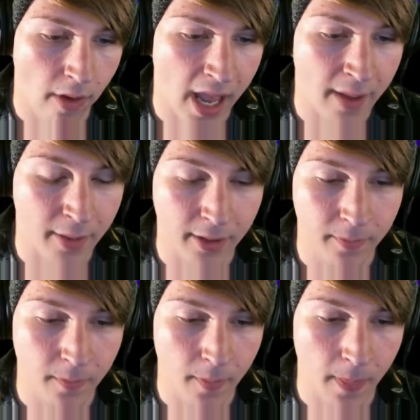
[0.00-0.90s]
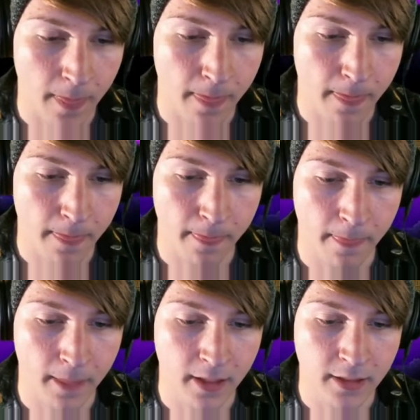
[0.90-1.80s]
Abby. Nice
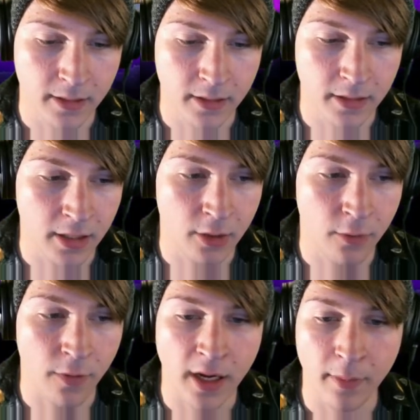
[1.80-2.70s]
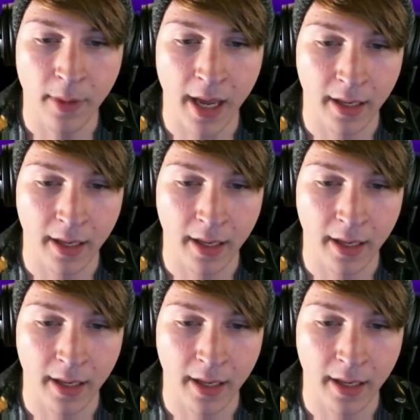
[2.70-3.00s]
did you find a bag?